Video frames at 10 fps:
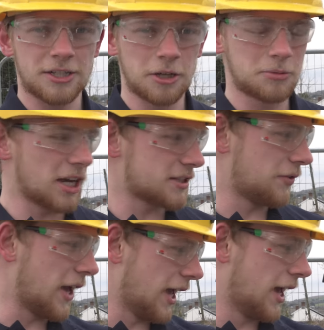so the
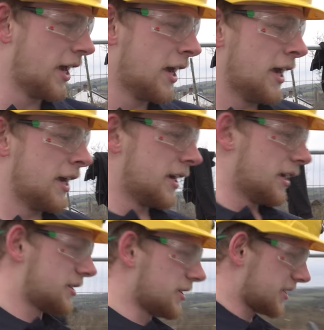objective here
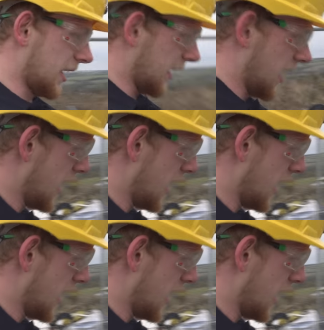is to sink